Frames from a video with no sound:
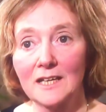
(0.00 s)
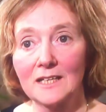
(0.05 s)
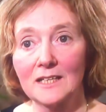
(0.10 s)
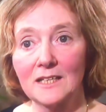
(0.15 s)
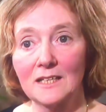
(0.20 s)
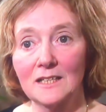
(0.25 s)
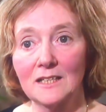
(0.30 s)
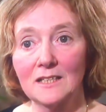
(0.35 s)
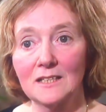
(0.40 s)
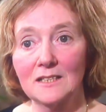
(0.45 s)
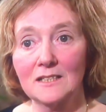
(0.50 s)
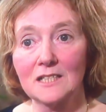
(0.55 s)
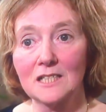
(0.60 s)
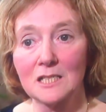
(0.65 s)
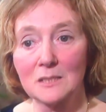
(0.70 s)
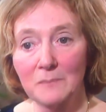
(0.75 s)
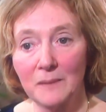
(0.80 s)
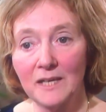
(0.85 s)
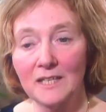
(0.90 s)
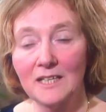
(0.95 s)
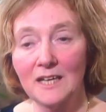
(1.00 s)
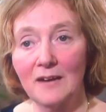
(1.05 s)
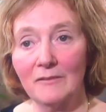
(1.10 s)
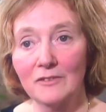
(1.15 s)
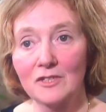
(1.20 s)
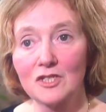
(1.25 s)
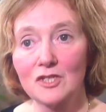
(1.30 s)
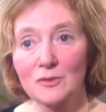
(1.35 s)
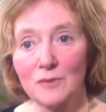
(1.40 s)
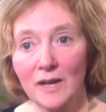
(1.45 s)
like despite
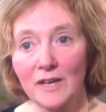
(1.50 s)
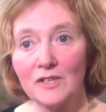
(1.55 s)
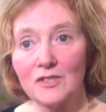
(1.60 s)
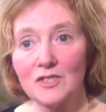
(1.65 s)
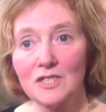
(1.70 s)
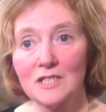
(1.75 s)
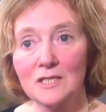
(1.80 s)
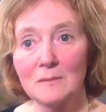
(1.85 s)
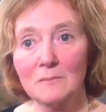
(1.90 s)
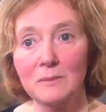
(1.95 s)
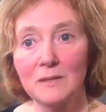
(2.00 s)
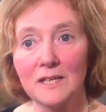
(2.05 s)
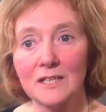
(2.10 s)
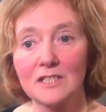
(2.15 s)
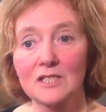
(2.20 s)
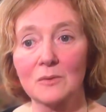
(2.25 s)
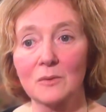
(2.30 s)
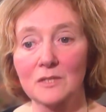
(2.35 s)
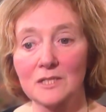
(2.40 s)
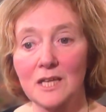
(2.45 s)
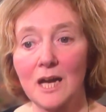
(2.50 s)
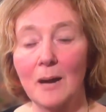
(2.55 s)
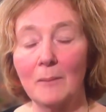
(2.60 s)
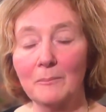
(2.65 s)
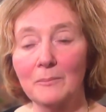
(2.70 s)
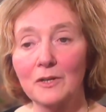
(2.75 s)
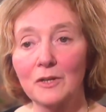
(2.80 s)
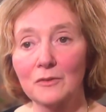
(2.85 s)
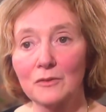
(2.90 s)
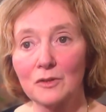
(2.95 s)
having strategies in place, what's
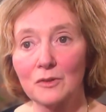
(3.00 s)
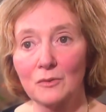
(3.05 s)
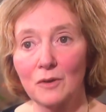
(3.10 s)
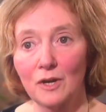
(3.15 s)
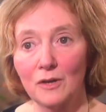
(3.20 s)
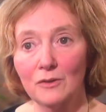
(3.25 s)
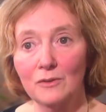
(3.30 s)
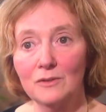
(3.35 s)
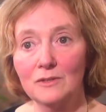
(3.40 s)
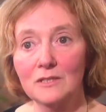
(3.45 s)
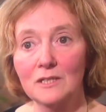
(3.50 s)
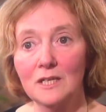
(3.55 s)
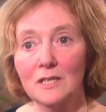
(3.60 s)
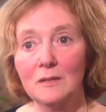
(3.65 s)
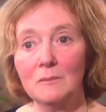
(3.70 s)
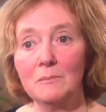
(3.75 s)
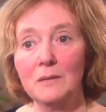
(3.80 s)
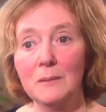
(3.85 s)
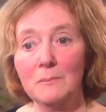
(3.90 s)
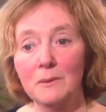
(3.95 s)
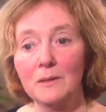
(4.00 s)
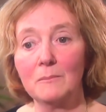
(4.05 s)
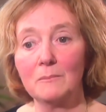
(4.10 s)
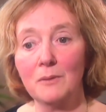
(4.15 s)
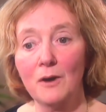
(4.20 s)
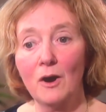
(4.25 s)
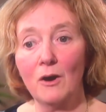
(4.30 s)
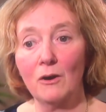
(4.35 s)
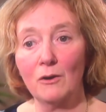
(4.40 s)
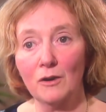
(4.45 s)
happening on the ground, people in
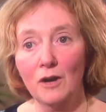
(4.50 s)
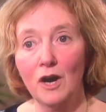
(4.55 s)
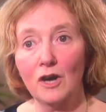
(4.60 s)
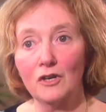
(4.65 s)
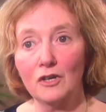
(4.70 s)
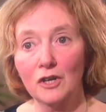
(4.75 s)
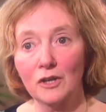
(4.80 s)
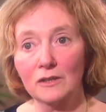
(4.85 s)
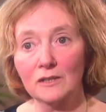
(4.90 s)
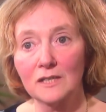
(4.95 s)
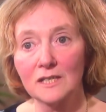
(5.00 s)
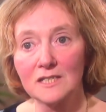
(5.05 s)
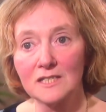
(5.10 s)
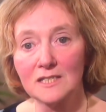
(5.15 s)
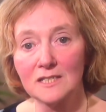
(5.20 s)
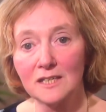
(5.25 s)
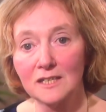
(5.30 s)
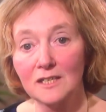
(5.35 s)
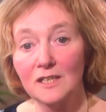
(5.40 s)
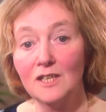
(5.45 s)
power are not listening.